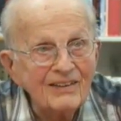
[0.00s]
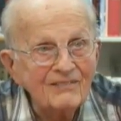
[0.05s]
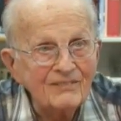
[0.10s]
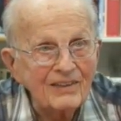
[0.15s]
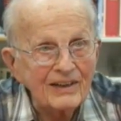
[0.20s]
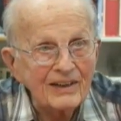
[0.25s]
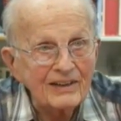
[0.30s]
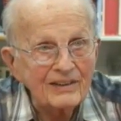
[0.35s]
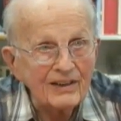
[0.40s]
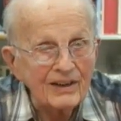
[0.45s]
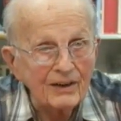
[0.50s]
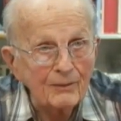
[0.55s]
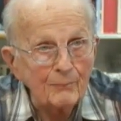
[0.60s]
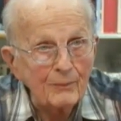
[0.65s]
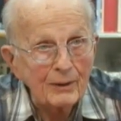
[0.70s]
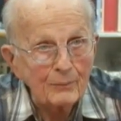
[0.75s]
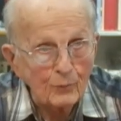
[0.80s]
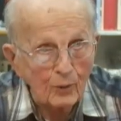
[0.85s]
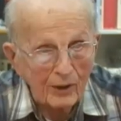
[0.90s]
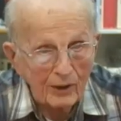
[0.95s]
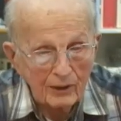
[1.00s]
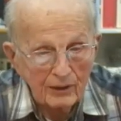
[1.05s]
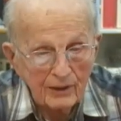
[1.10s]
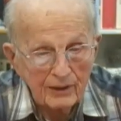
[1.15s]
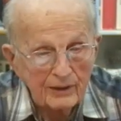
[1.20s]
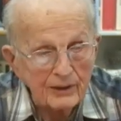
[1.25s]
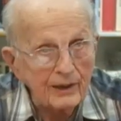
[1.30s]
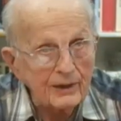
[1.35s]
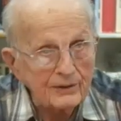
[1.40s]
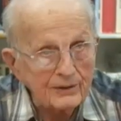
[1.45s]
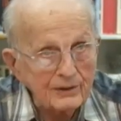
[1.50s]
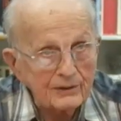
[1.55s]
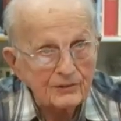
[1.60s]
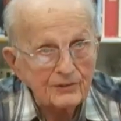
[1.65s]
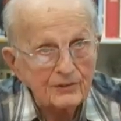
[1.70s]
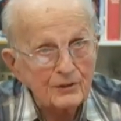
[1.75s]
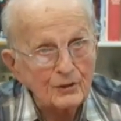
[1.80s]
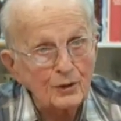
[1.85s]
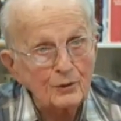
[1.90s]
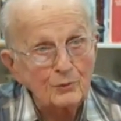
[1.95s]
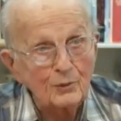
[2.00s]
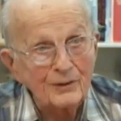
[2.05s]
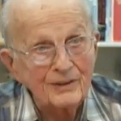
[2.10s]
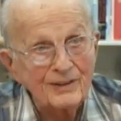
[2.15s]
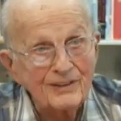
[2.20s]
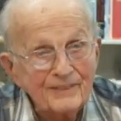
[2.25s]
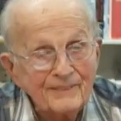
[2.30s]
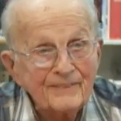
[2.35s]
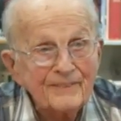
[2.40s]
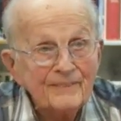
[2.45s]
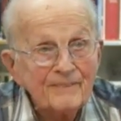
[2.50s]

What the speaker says: memoir, and I think it's a good one.